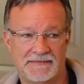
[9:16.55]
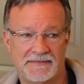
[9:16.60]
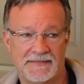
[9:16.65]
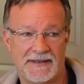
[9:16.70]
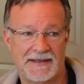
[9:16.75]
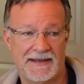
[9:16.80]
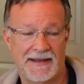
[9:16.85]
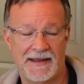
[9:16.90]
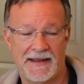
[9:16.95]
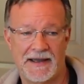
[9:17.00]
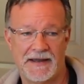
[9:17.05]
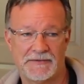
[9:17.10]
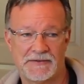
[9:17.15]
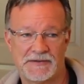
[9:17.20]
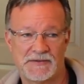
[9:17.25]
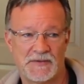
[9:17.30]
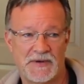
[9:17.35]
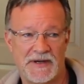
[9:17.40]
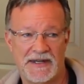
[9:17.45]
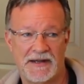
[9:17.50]
the day I
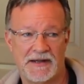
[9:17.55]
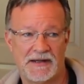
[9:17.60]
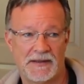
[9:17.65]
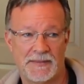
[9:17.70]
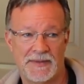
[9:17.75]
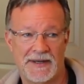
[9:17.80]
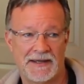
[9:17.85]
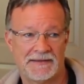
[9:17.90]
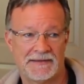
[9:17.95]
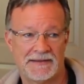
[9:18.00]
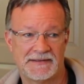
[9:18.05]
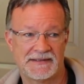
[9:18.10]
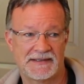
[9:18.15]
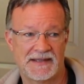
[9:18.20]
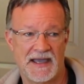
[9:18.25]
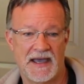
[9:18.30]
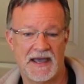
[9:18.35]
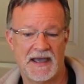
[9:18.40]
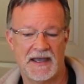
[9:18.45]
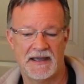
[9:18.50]
was reading about this
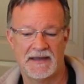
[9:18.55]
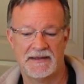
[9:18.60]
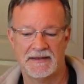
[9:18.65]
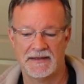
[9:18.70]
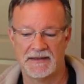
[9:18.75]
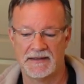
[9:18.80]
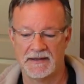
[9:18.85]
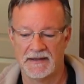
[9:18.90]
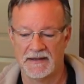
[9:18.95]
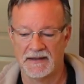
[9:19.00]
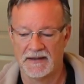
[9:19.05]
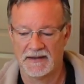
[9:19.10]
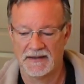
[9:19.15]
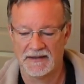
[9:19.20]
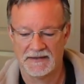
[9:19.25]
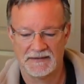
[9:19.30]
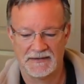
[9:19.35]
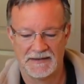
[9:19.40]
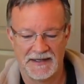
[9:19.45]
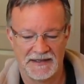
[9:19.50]
guy that
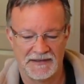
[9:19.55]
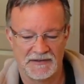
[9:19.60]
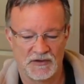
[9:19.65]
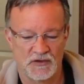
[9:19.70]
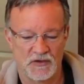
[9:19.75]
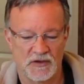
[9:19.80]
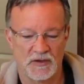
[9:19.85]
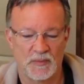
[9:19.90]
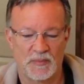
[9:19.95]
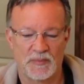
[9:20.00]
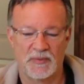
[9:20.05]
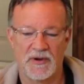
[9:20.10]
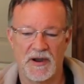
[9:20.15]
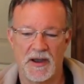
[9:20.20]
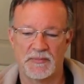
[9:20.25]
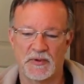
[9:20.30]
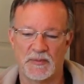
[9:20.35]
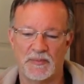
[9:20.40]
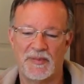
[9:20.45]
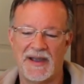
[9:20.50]
didn't drill
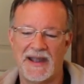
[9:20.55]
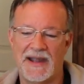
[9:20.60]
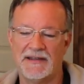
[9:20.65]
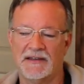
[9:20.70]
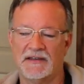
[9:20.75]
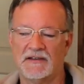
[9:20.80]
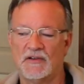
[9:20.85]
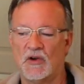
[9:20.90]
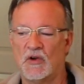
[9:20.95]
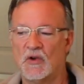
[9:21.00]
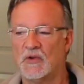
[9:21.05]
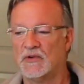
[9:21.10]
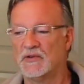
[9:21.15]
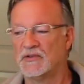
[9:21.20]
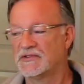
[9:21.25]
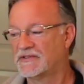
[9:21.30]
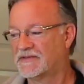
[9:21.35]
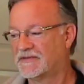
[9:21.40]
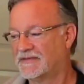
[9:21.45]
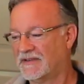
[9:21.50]
proper pilot
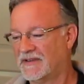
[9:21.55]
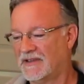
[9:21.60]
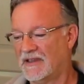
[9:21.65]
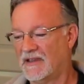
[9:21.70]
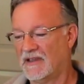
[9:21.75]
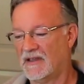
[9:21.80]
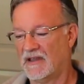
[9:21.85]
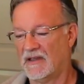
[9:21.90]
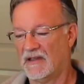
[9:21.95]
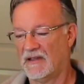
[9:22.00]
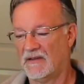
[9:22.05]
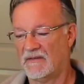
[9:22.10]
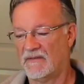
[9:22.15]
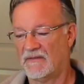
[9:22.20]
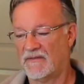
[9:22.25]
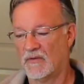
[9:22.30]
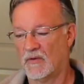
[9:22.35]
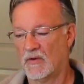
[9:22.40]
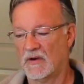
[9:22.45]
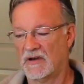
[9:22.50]
holes
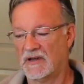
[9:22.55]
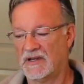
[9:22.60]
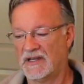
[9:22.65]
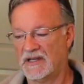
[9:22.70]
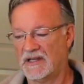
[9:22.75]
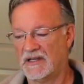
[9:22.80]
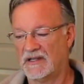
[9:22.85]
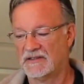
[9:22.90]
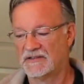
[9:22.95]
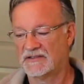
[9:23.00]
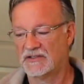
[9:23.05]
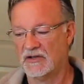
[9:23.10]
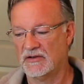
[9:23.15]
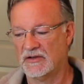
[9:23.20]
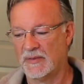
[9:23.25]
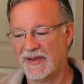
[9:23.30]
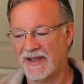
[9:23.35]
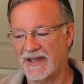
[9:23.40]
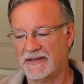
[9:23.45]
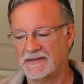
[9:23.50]
for his
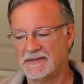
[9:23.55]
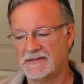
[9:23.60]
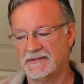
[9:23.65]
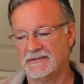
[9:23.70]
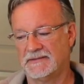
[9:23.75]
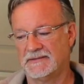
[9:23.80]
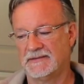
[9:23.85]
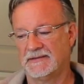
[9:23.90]
tuners,